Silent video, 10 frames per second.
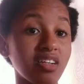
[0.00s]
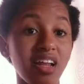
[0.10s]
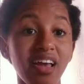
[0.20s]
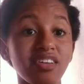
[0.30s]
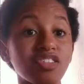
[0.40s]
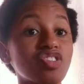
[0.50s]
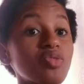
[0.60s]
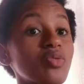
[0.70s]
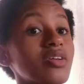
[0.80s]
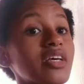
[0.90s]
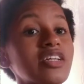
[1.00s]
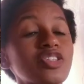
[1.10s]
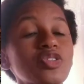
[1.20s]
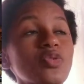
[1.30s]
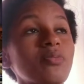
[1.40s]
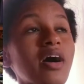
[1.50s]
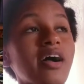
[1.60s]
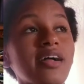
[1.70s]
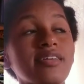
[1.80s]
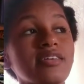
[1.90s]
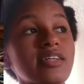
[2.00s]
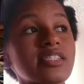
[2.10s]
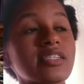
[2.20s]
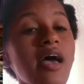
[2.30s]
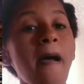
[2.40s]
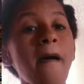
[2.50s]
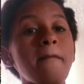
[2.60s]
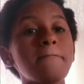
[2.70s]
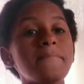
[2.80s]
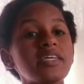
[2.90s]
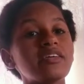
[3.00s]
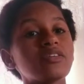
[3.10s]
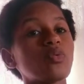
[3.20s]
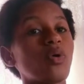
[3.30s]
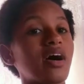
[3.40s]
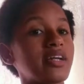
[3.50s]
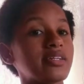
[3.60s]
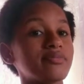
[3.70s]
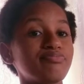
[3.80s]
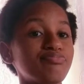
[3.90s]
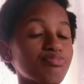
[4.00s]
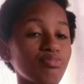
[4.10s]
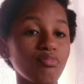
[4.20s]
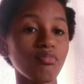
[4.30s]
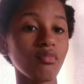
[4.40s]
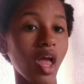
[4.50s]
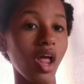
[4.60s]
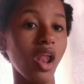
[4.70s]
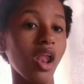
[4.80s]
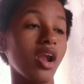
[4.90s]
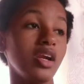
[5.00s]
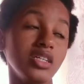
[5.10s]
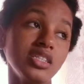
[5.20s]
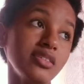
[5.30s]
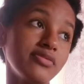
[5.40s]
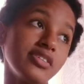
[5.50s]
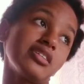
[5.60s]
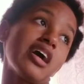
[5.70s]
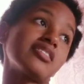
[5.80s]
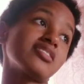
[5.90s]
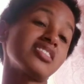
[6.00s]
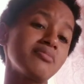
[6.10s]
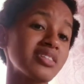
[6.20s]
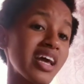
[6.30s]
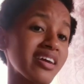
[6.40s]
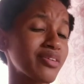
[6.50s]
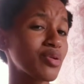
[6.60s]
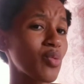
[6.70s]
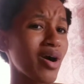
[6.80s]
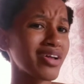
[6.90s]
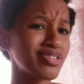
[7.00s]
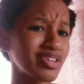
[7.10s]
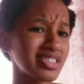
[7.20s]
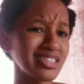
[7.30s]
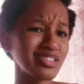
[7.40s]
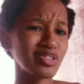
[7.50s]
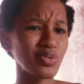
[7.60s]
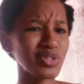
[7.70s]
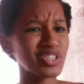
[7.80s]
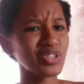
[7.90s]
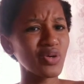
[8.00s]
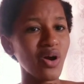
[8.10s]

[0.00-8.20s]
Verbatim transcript: Like truly, true my always being the one leaving and seems like I don't want nothing to do with you.